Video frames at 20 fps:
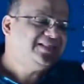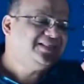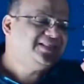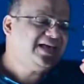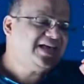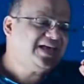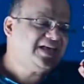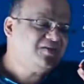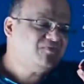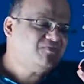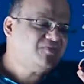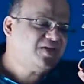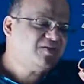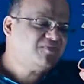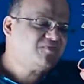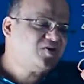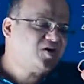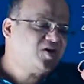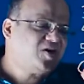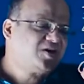Then we
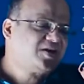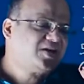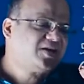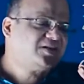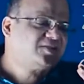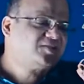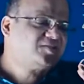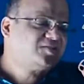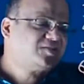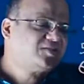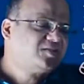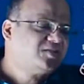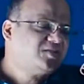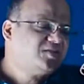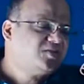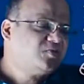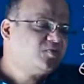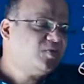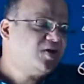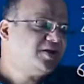have got a
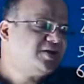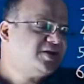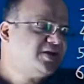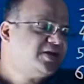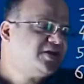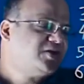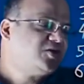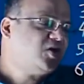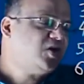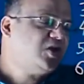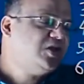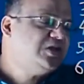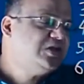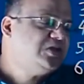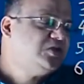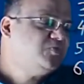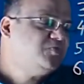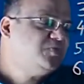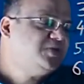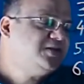quantity called
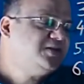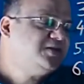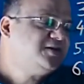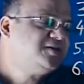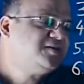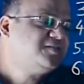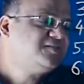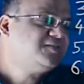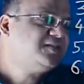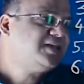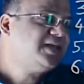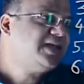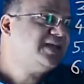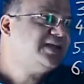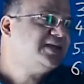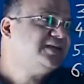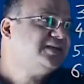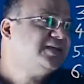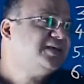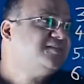luminous
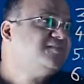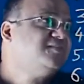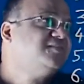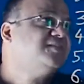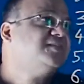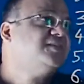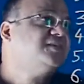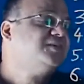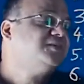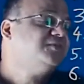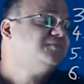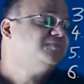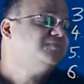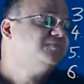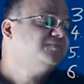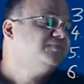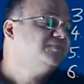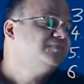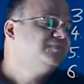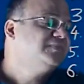intensity.
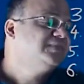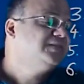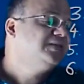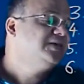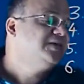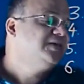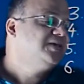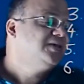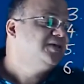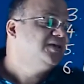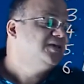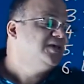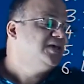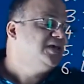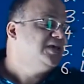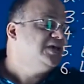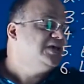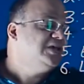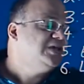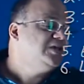
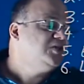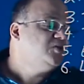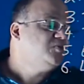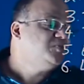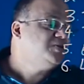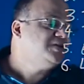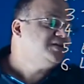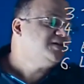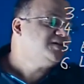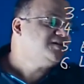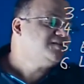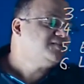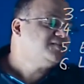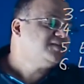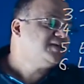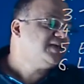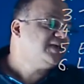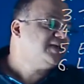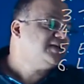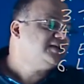
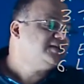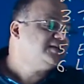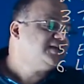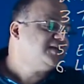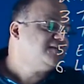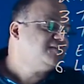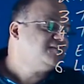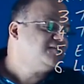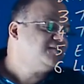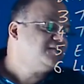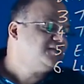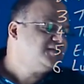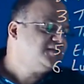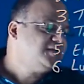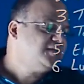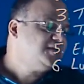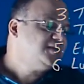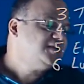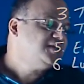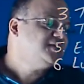Luminous
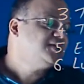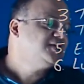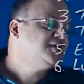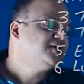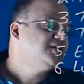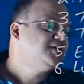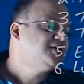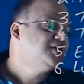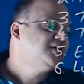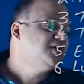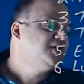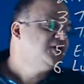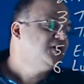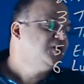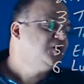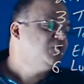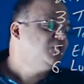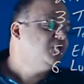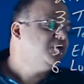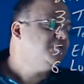intensity
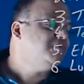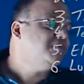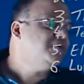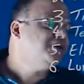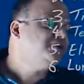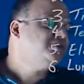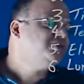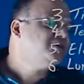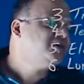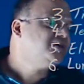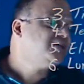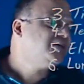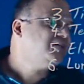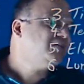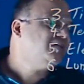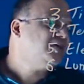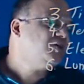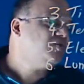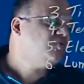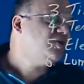we measure
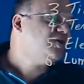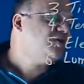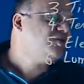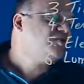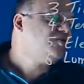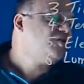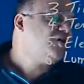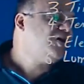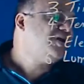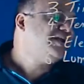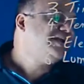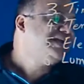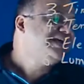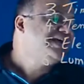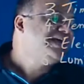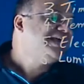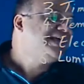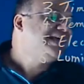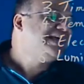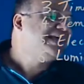in a unit called